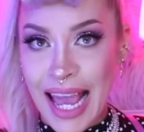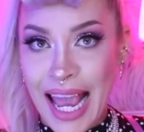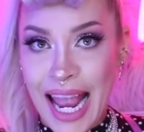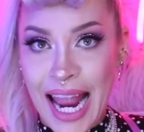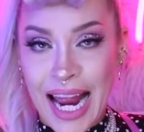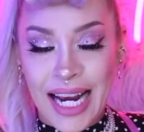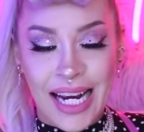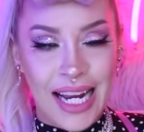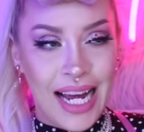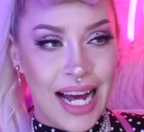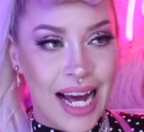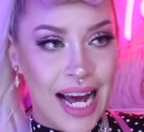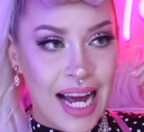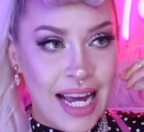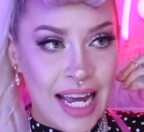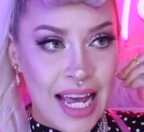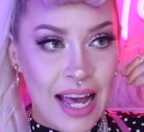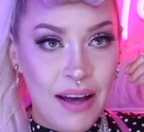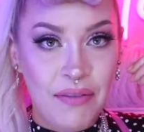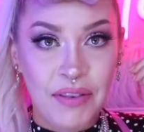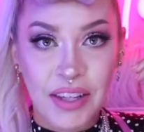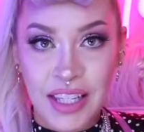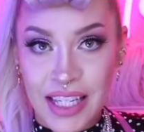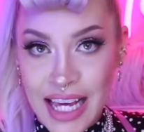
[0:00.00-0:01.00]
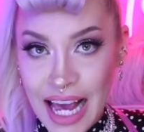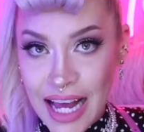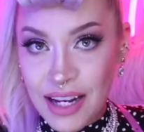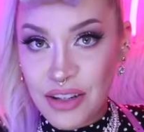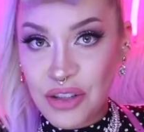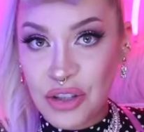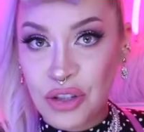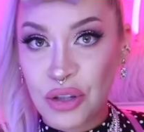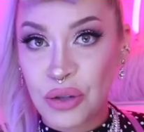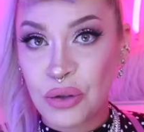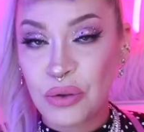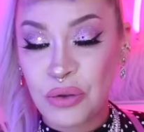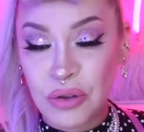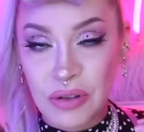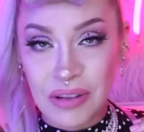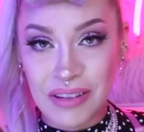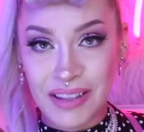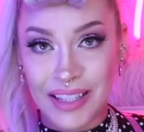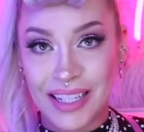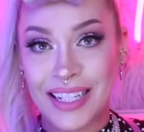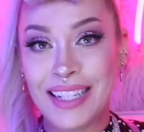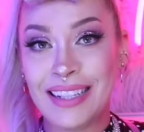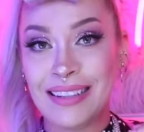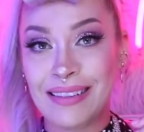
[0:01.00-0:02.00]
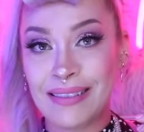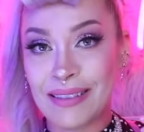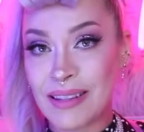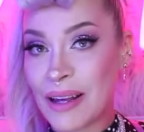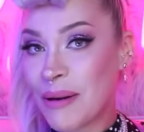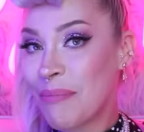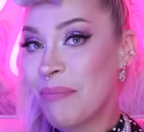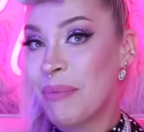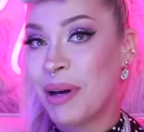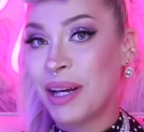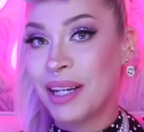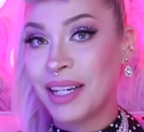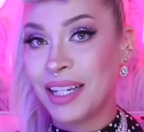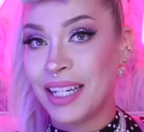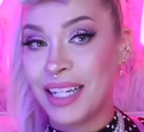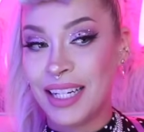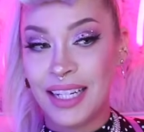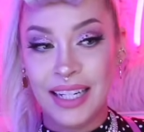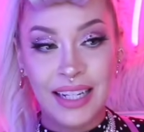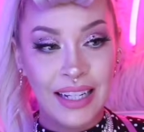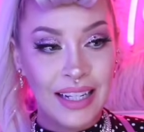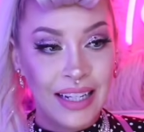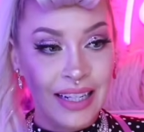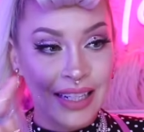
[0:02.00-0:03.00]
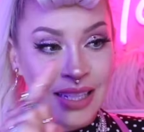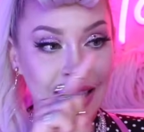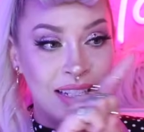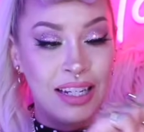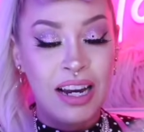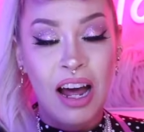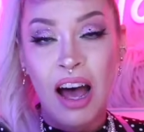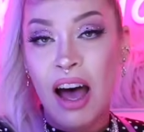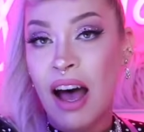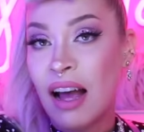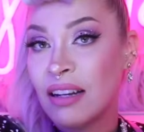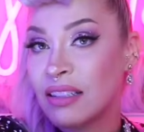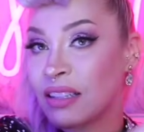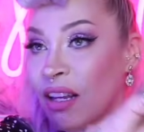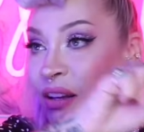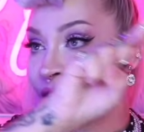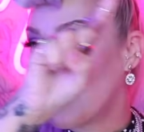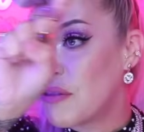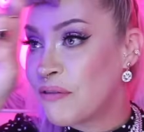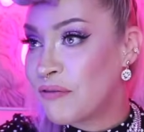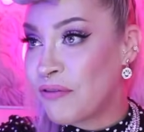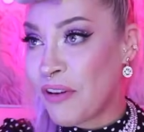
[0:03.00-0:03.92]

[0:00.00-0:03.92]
And I have yet to see somebody not